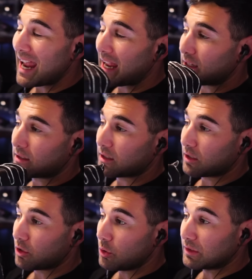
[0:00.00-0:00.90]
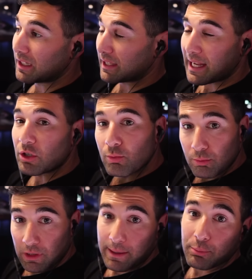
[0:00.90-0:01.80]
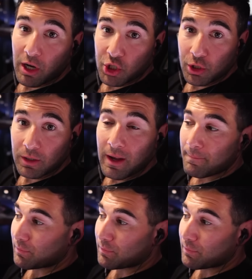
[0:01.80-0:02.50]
and using a light pressure